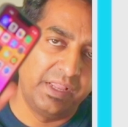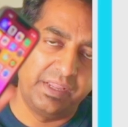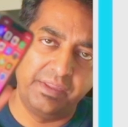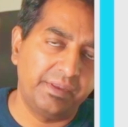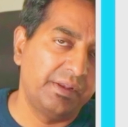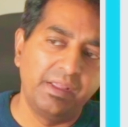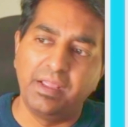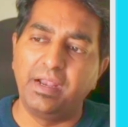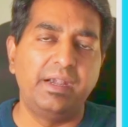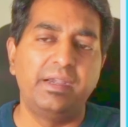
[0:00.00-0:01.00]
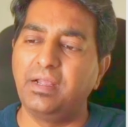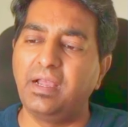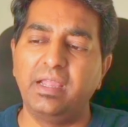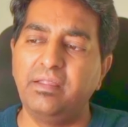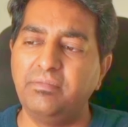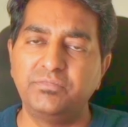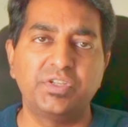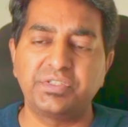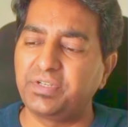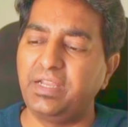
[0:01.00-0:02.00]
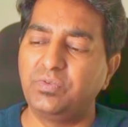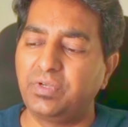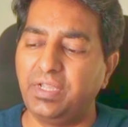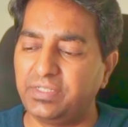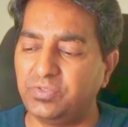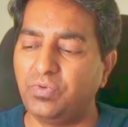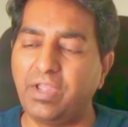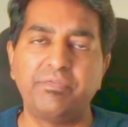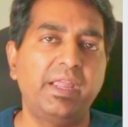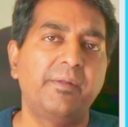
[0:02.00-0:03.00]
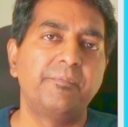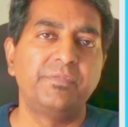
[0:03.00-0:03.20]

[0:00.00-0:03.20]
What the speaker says: here and I'm just trying to connect to Wi-Fi.